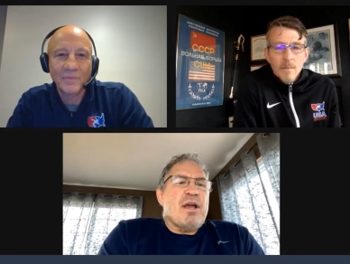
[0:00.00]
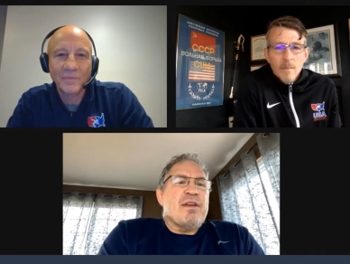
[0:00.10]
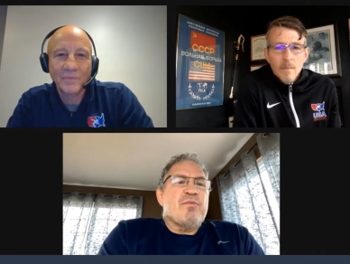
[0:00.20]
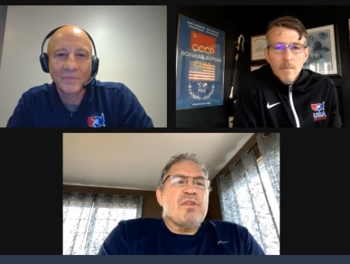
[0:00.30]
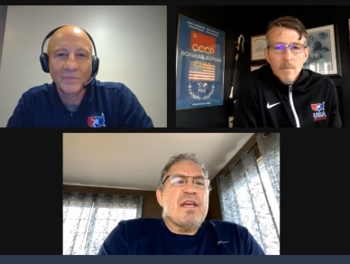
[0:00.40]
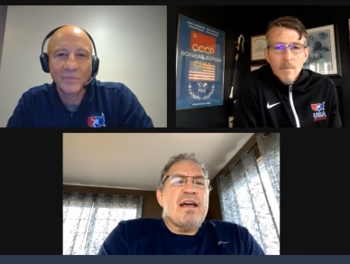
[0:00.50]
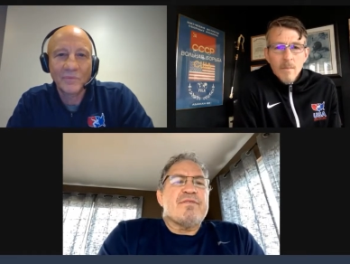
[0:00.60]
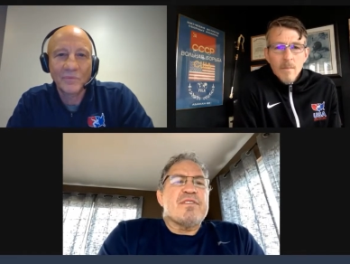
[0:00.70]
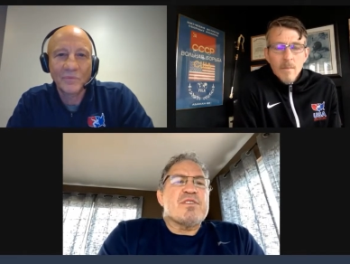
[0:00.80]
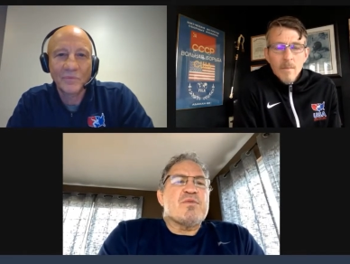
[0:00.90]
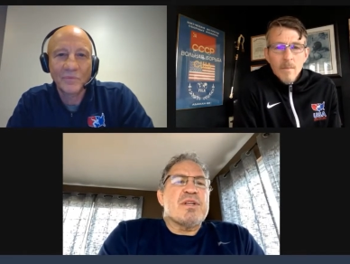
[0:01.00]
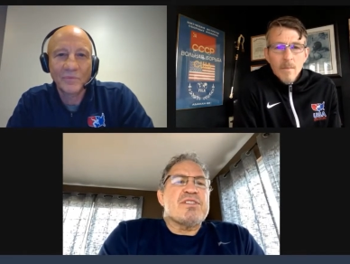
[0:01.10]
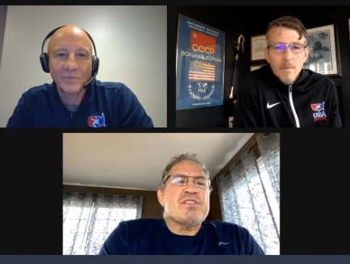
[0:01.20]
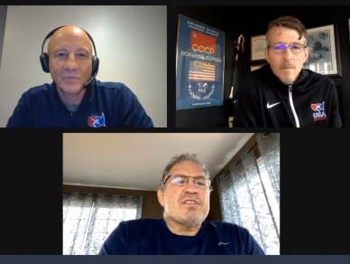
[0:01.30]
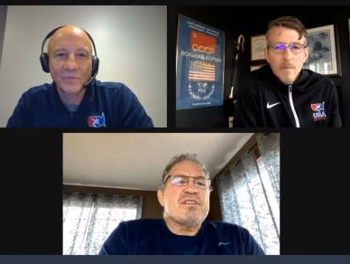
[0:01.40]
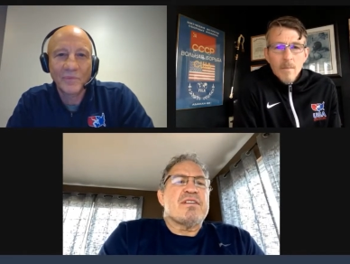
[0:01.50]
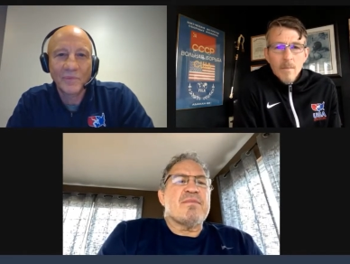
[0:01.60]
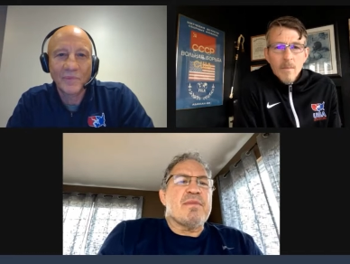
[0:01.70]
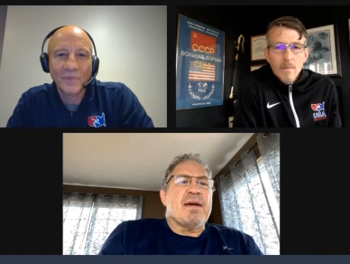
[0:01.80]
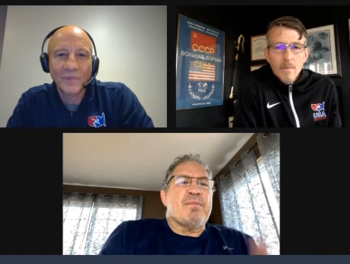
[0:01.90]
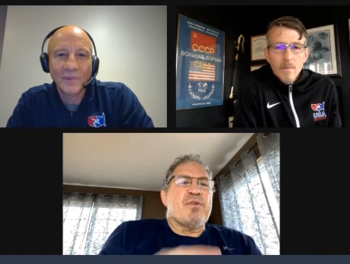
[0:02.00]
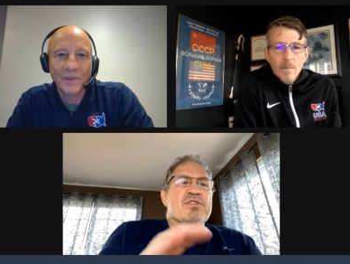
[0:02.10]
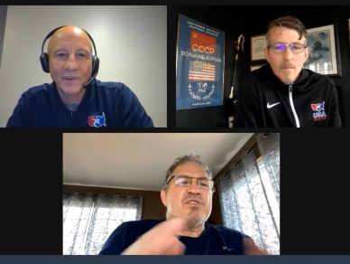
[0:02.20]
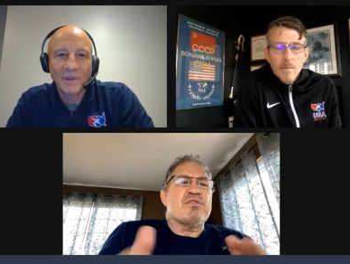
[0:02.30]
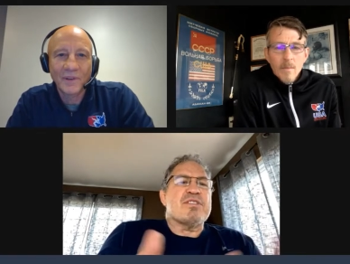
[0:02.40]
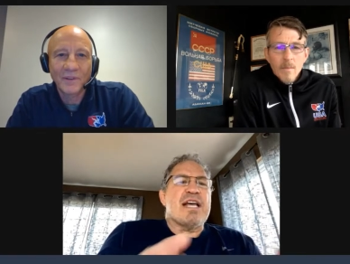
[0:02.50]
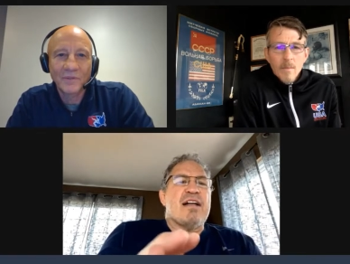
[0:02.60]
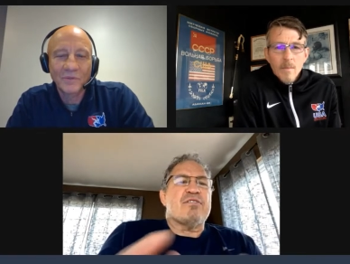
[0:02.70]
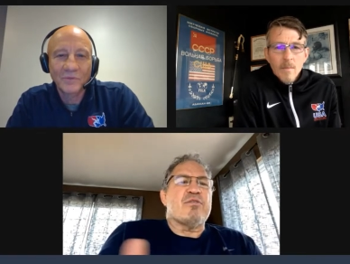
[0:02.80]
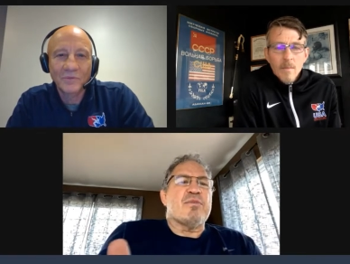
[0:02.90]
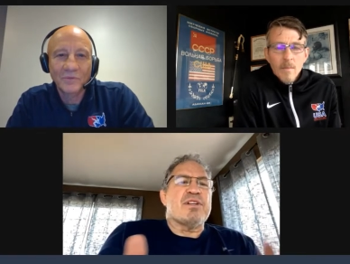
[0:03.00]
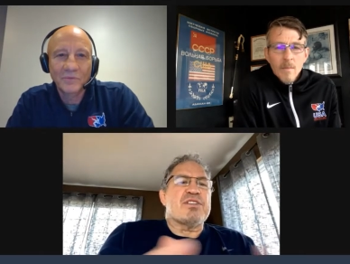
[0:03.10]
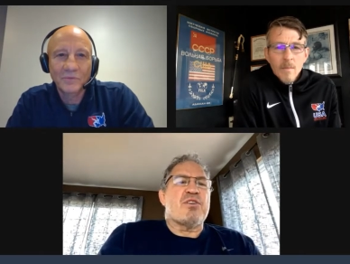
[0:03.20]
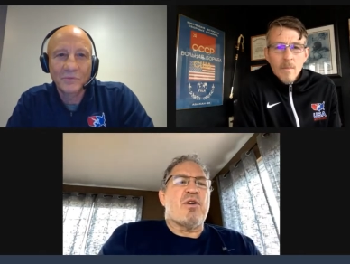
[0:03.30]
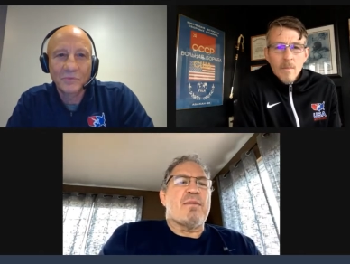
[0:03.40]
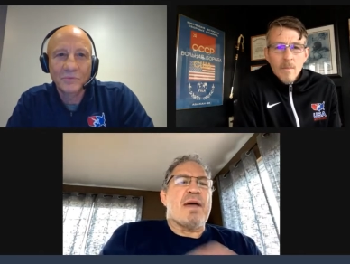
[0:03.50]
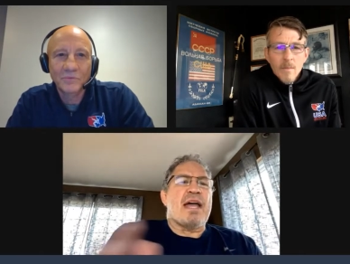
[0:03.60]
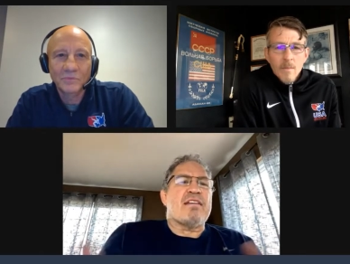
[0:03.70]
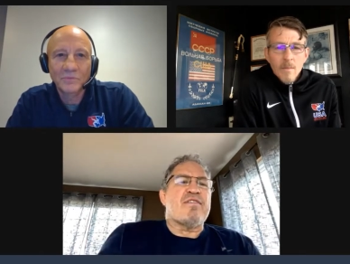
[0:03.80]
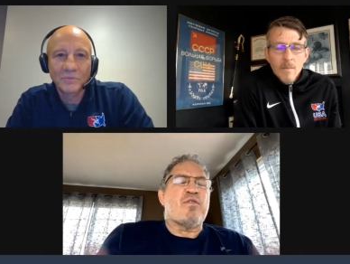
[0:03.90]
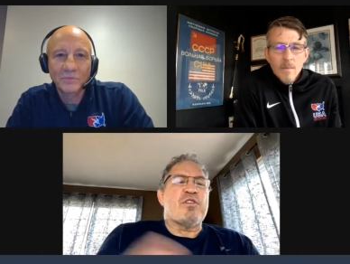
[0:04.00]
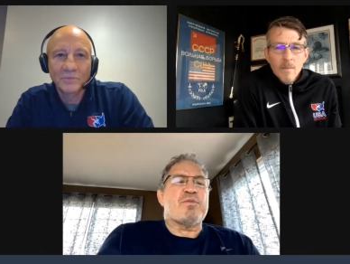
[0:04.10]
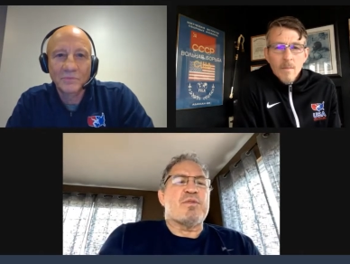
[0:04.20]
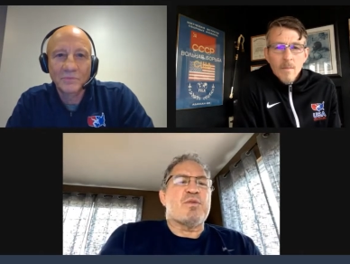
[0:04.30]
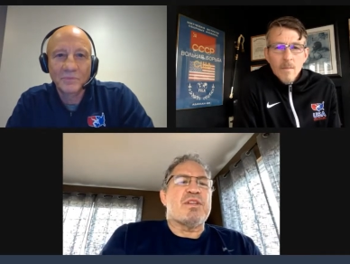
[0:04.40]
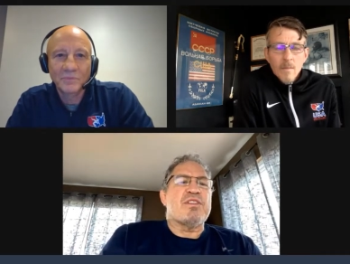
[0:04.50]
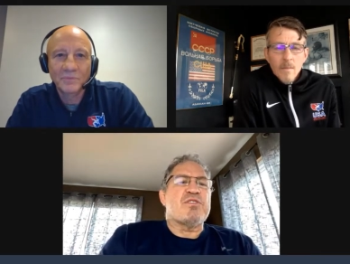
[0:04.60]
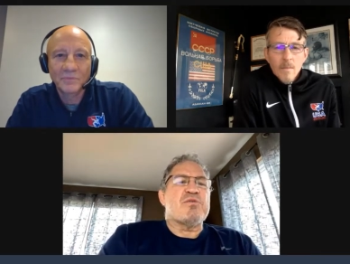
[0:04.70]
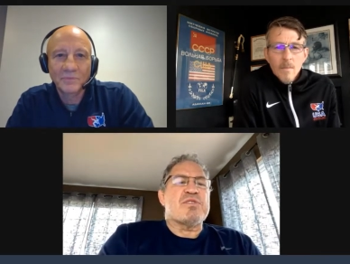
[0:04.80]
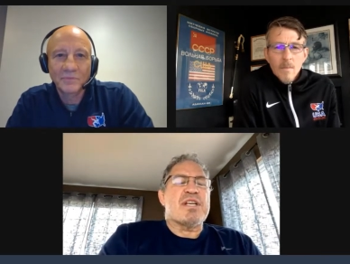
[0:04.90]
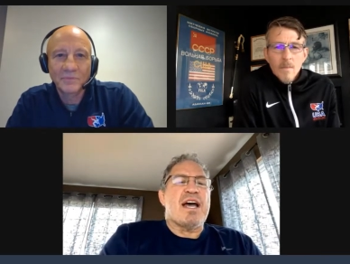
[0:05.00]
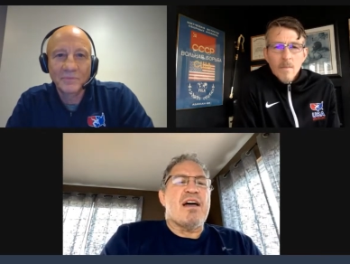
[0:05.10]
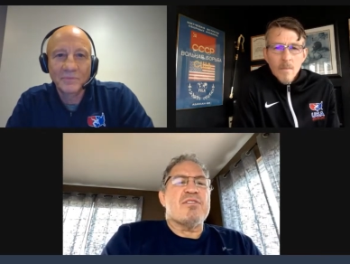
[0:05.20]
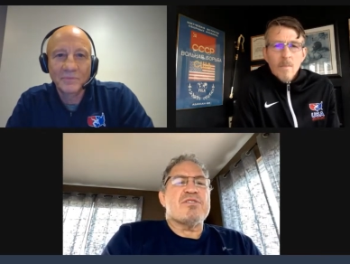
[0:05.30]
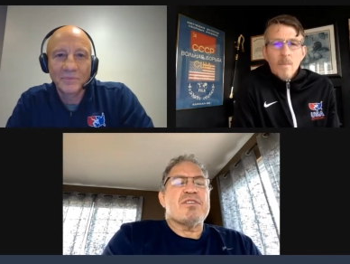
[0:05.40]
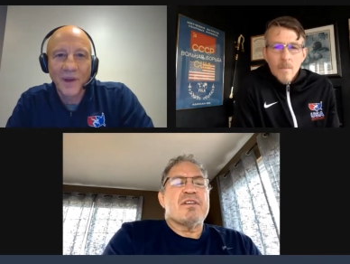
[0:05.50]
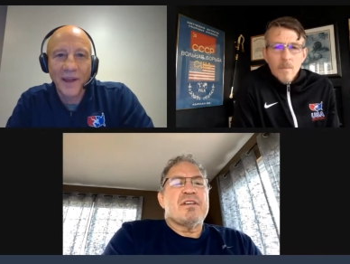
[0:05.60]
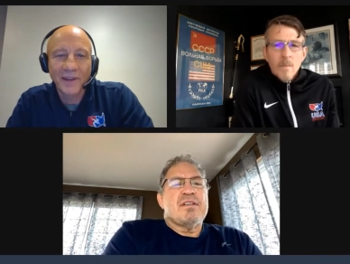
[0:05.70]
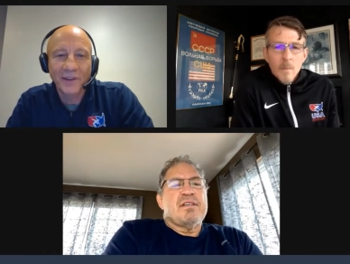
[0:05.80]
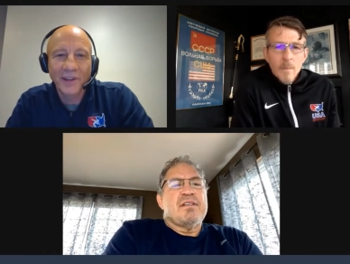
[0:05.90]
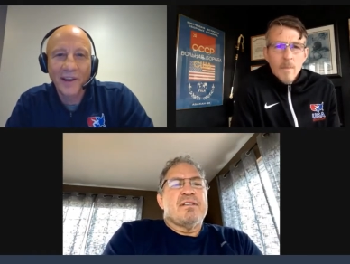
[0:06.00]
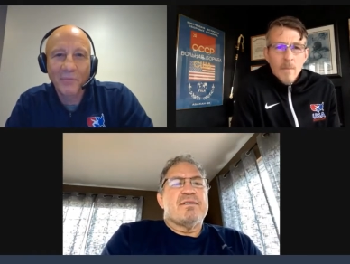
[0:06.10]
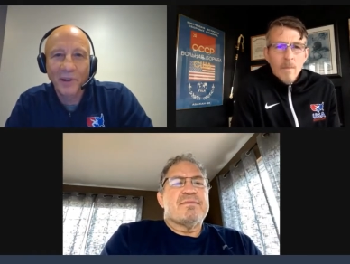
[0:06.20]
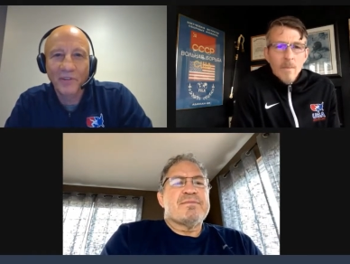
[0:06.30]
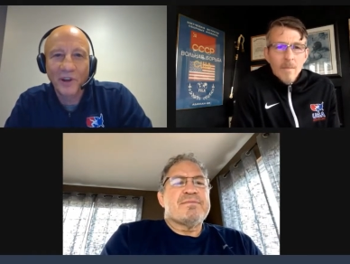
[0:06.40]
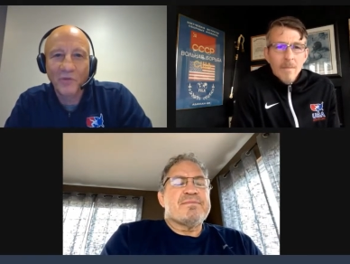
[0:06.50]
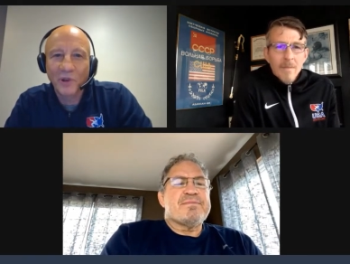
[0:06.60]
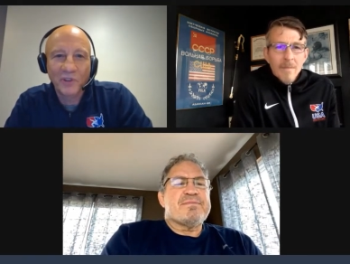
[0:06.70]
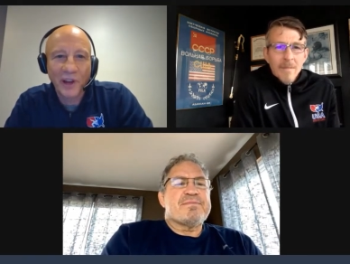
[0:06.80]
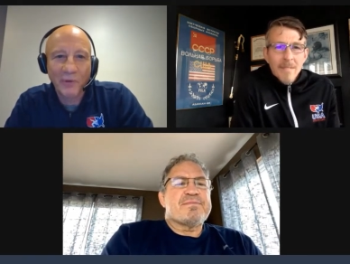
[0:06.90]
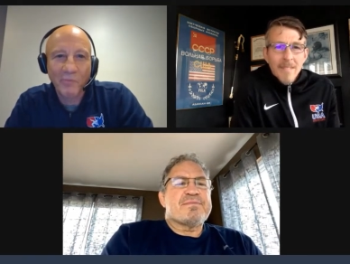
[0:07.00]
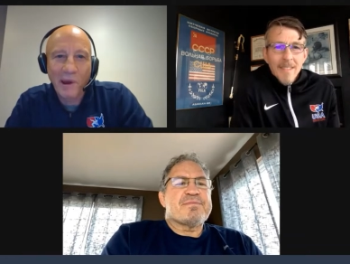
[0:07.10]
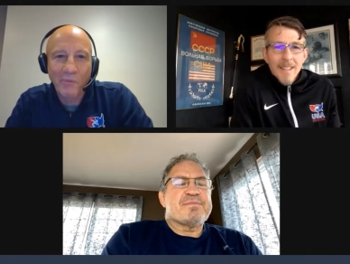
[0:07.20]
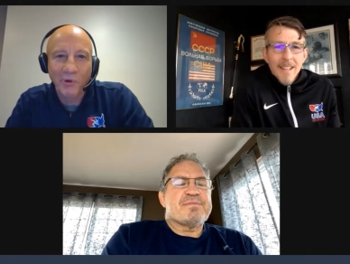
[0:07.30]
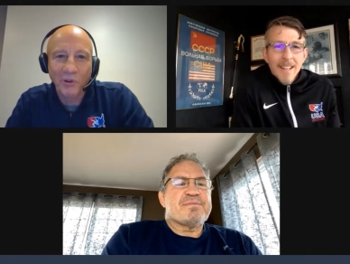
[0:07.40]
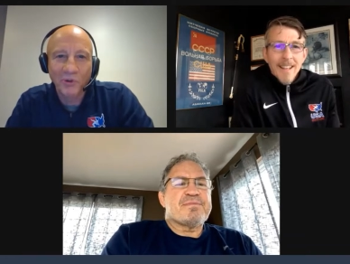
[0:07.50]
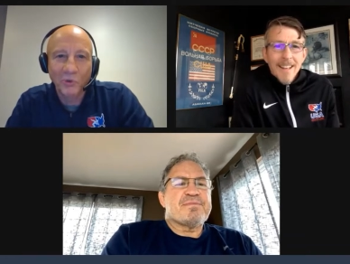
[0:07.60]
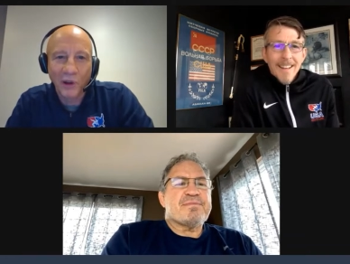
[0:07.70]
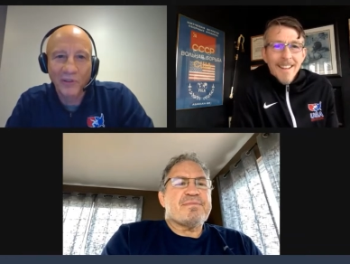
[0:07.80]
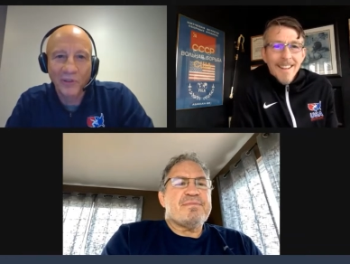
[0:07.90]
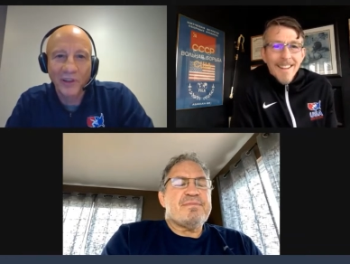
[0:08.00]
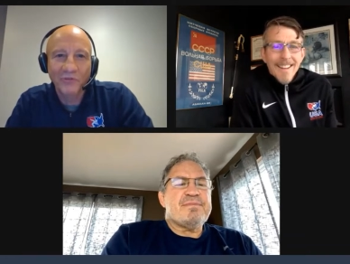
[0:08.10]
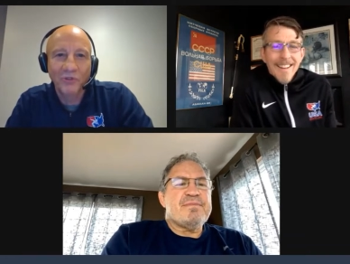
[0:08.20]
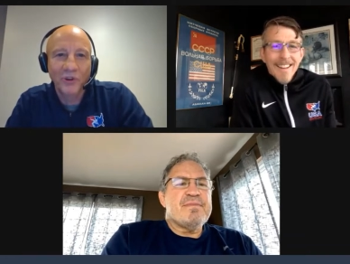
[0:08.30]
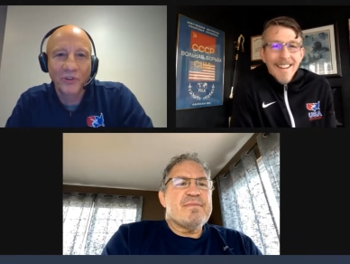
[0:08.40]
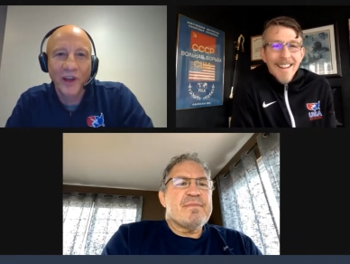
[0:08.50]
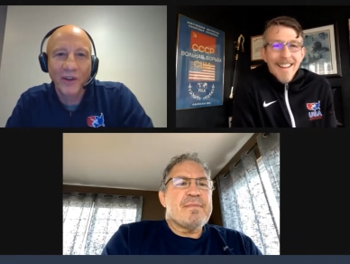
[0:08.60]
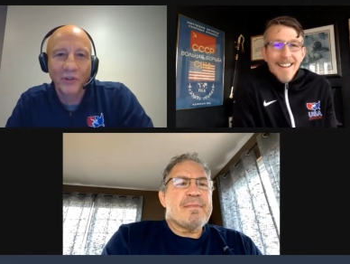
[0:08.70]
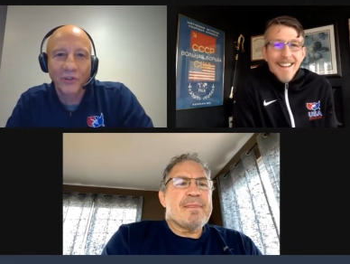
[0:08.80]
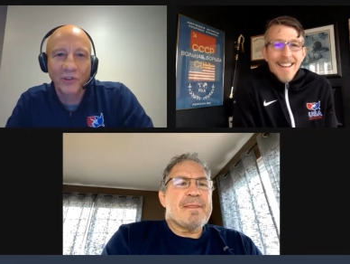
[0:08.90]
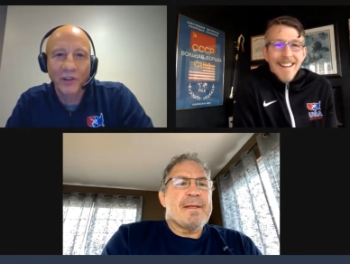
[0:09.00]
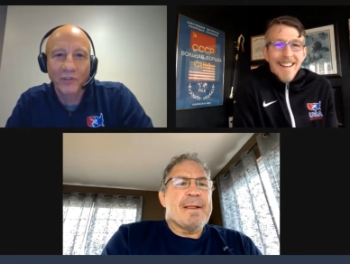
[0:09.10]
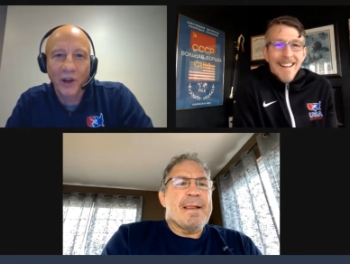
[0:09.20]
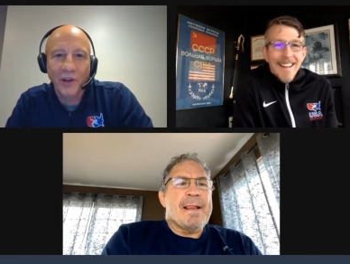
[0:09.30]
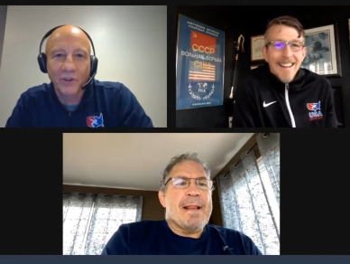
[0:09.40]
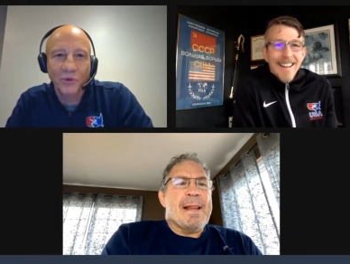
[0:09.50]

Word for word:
Speaker 1: I didn't really have to switch my personal style too much going back and forth between the two
Speaker 2: styles. I can date myself because I remember you wrestling freestyle, Steve, and I do